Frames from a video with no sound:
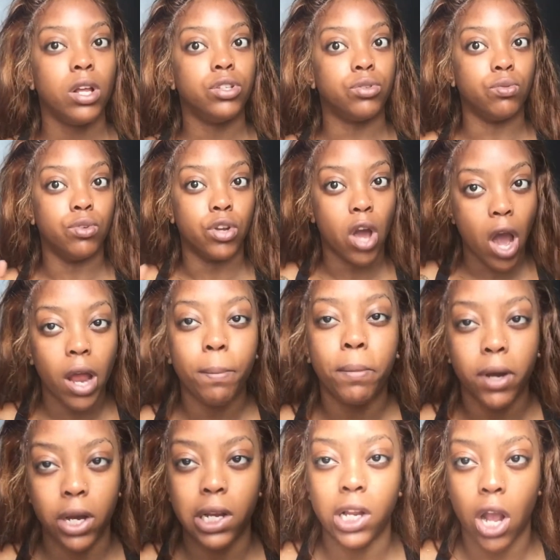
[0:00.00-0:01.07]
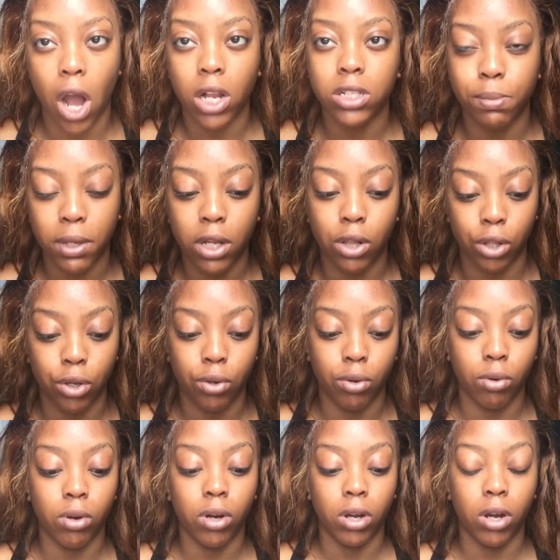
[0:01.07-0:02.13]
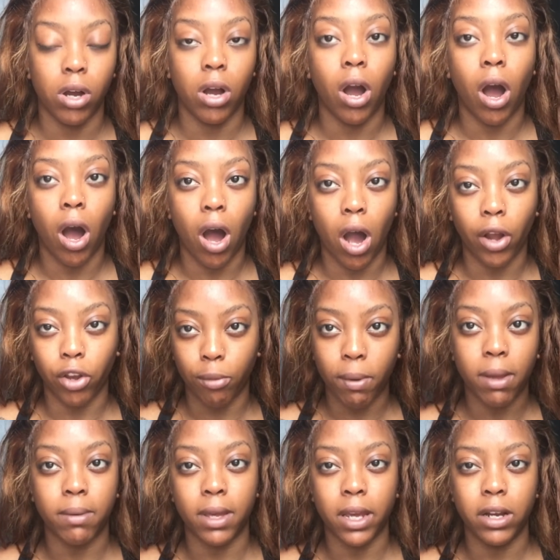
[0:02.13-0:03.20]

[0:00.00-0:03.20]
Do not put GOT2BE glue on your baby